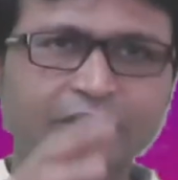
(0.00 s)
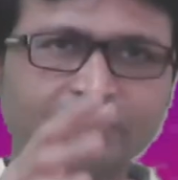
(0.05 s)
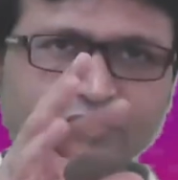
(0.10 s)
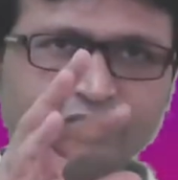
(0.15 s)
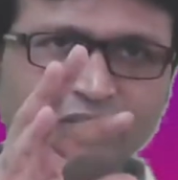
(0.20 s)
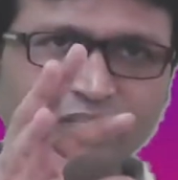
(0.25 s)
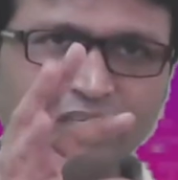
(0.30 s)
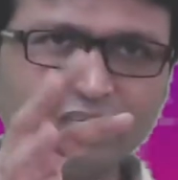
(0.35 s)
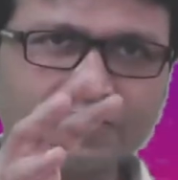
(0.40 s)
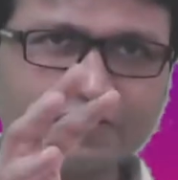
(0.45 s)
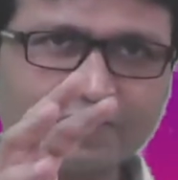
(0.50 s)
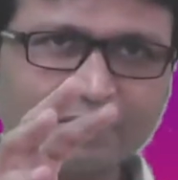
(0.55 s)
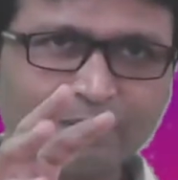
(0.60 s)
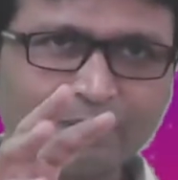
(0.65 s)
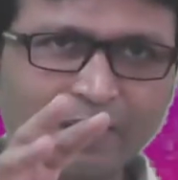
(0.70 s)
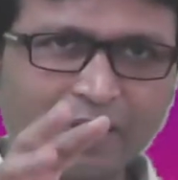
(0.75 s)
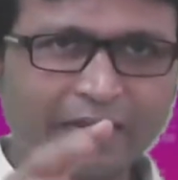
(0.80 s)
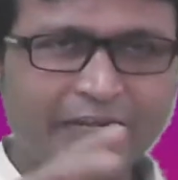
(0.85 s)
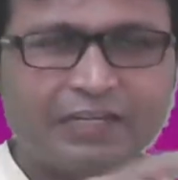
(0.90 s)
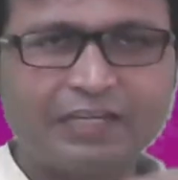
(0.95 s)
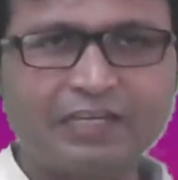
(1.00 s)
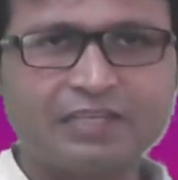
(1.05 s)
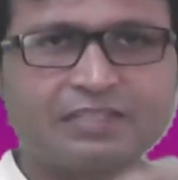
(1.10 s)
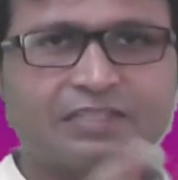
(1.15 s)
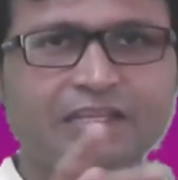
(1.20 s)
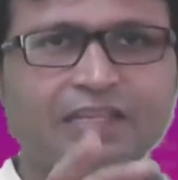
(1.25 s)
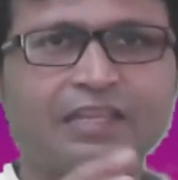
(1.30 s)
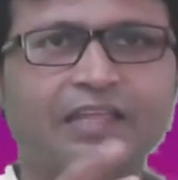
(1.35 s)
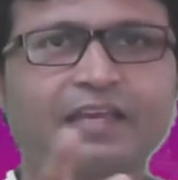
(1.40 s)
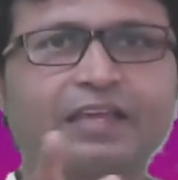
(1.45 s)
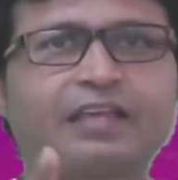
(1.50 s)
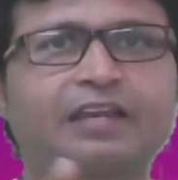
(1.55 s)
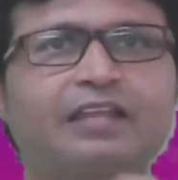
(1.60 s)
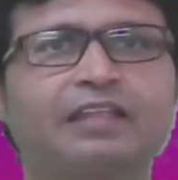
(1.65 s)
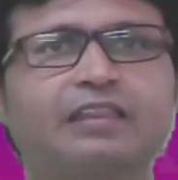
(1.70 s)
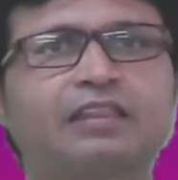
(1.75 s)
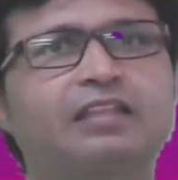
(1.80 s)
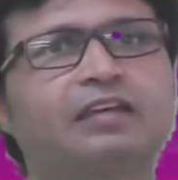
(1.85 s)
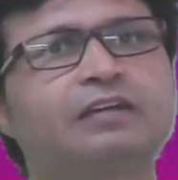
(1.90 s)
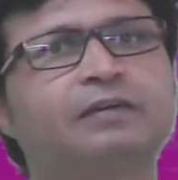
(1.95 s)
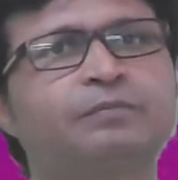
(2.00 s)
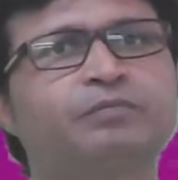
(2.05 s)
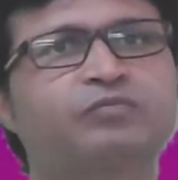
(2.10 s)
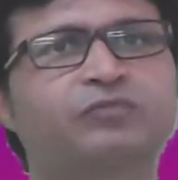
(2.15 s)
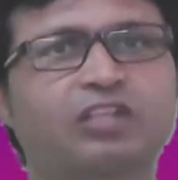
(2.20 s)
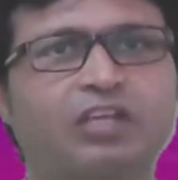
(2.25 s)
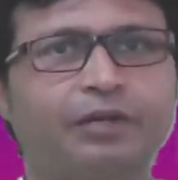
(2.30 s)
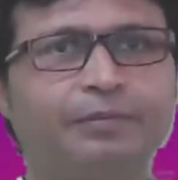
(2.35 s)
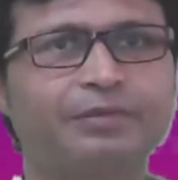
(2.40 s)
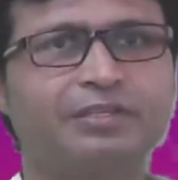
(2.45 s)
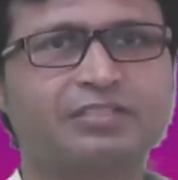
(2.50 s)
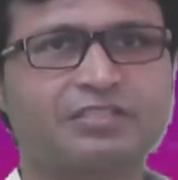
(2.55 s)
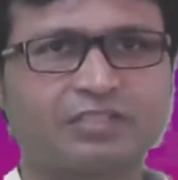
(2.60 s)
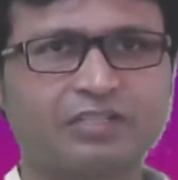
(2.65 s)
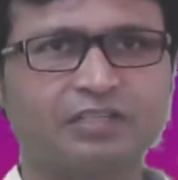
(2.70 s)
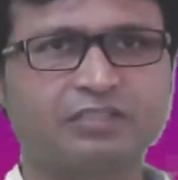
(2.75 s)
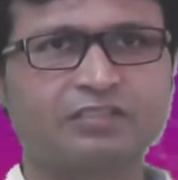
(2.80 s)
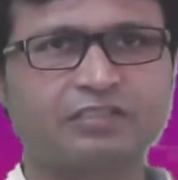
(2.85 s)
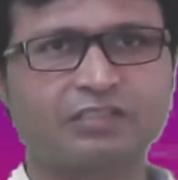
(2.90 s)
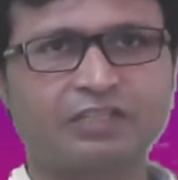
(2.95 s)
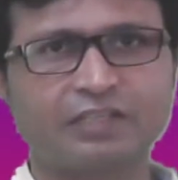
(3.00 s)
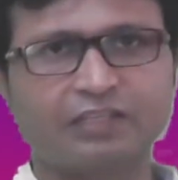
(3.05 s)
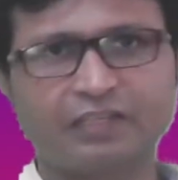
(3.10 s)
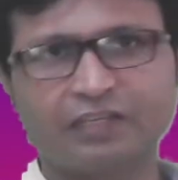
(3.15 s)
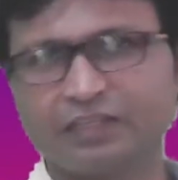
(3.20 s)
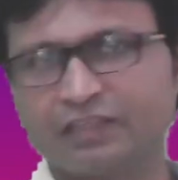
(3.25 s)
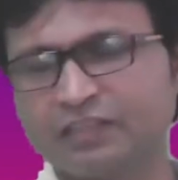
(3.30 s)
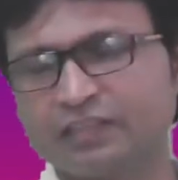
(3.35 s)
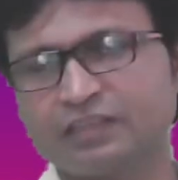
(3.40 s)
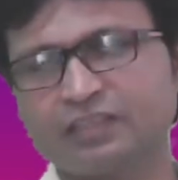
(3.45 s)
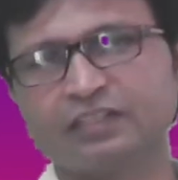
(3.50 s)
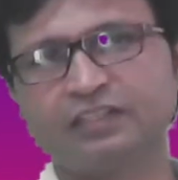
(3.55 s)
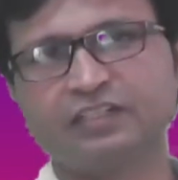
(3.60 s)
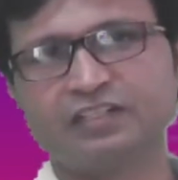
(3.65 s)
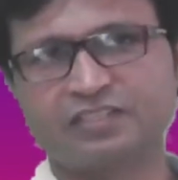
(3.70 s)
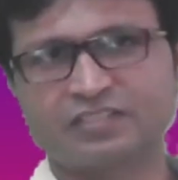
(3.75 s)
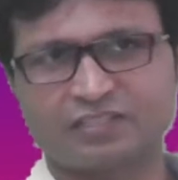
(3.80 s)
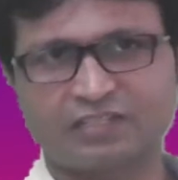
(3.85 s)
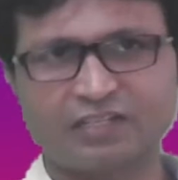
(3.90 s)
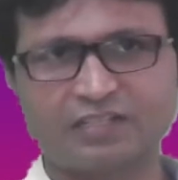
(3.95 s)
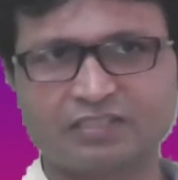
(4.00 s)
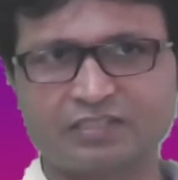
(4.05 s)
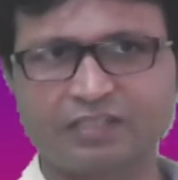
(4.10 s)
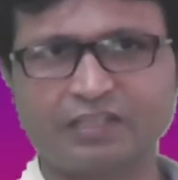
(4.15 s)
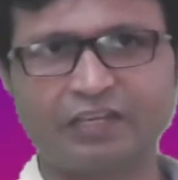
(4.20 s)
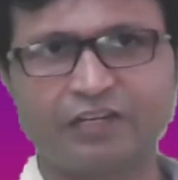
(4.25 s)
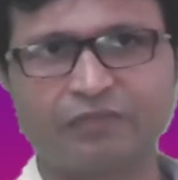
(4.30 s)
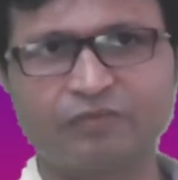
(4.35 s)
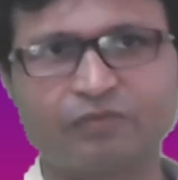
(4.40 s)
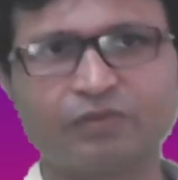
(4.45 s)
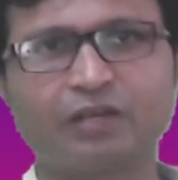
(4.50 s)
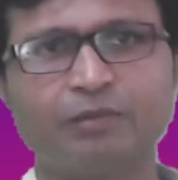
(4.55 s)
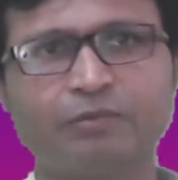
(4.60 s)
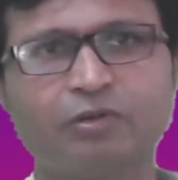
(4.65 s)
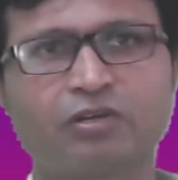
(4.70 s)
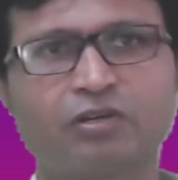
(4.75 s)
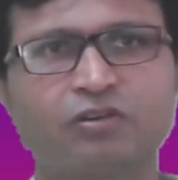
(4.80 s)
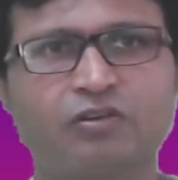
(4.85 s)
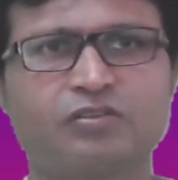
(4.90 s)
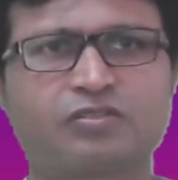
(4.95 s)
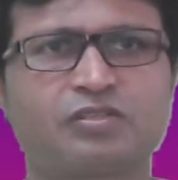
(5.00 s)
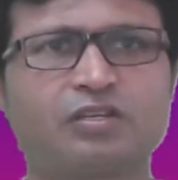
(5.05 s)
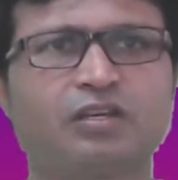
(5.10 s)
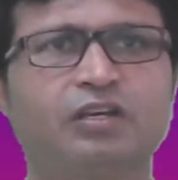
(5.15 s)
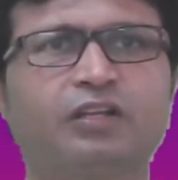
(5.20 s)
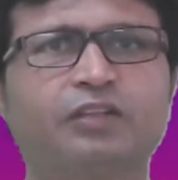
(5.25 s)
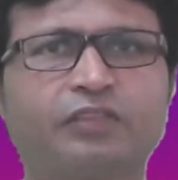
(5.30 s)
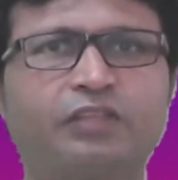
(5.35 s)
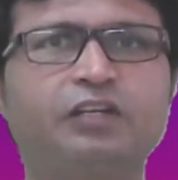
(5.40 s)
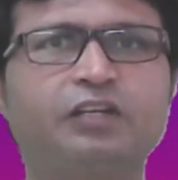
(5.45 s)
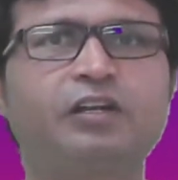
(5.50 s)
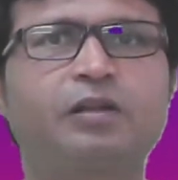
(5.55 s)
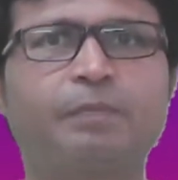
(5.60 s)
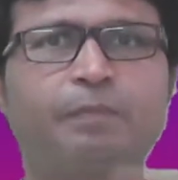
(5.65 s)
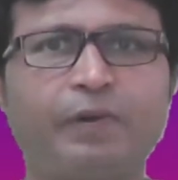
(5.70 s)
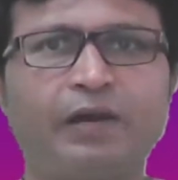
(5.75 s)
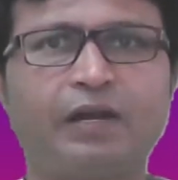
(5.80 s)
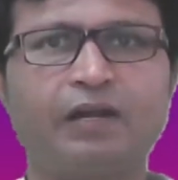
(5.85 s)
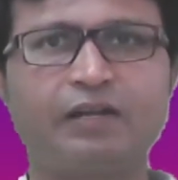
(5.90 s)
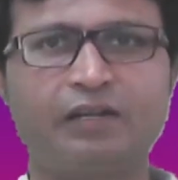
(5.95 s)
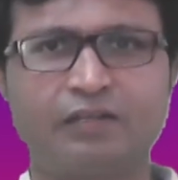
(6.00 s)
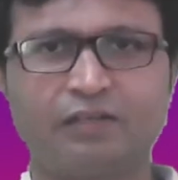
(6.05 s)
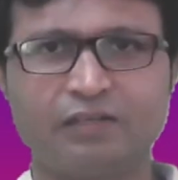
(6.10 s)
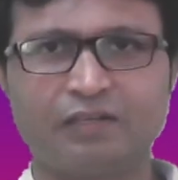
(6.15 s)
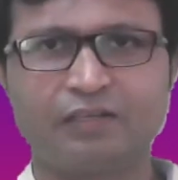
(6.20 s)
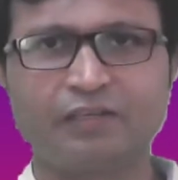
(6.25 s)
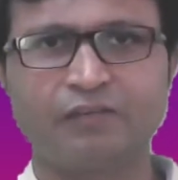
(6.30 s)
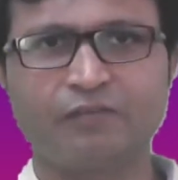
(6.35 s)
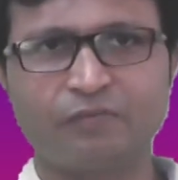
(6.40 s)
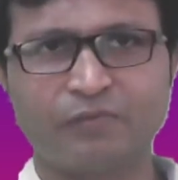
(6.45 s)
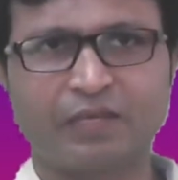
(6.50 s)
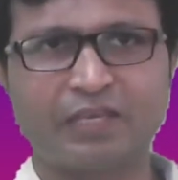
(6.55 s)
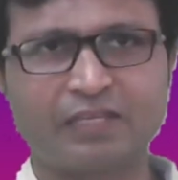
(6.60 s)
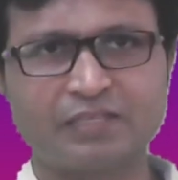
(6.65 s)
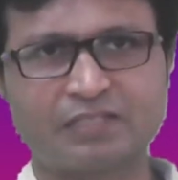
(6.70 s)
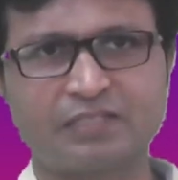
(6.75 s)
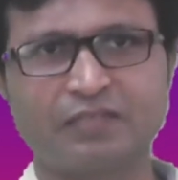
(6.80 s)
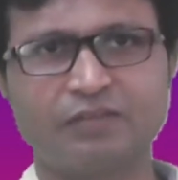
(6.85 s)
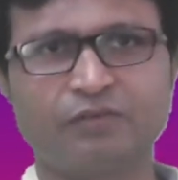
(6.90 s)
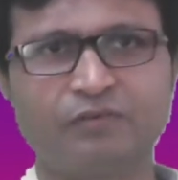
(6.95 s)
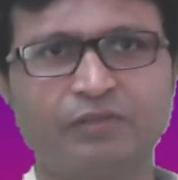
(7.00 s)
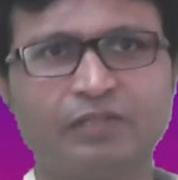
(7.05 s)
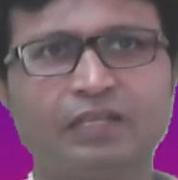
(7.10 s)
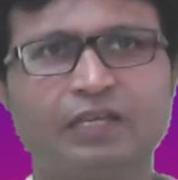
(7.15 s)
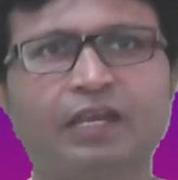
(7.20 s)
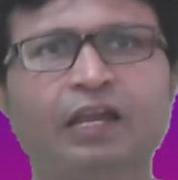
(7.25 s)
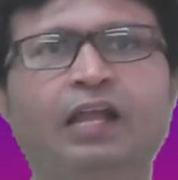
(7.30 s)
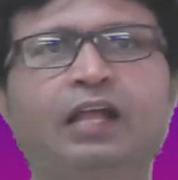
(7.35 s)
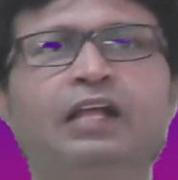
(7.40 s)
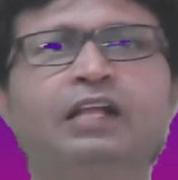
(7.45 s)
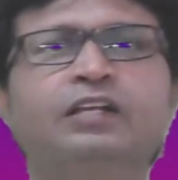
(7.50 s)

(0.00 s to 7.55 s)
So these some ideas are there in the coming stanzas. I think in the third stanza that we come across, third part again we can say over there.